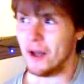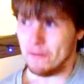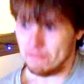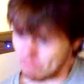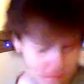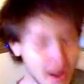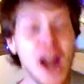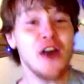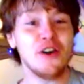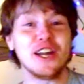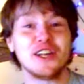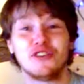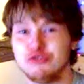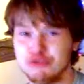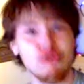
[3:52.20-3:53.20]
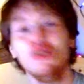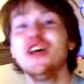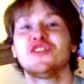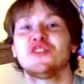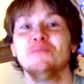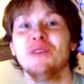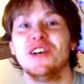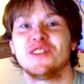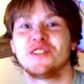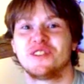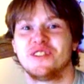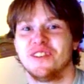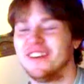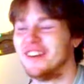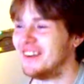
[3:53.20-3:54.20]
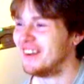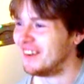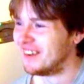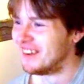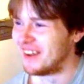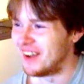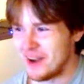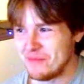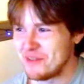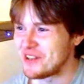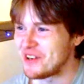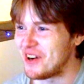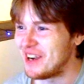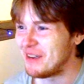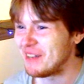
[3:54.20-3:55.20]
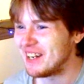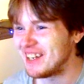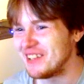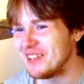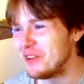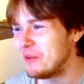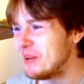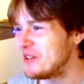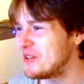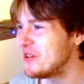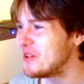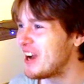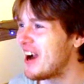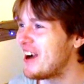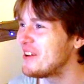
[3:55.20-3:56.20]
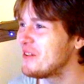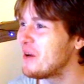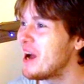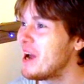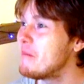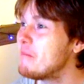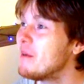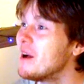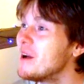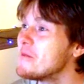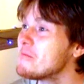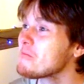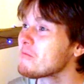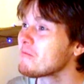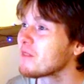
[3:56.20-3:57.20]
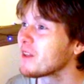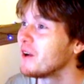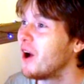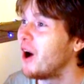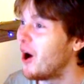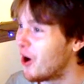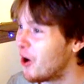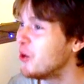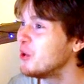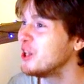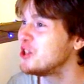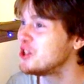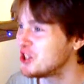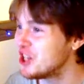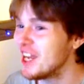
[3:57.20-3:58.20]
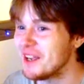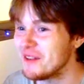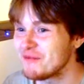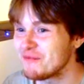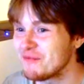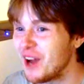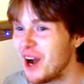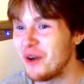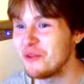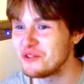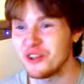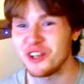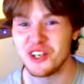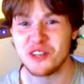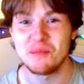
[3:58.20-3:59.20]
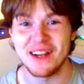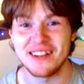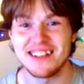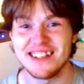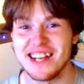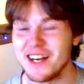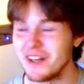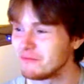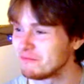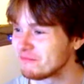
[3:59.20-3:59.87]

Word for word: Merry Christmas! I'm sorry, I'm getting a little bit too carried away, but holy shit, I was not expecting that.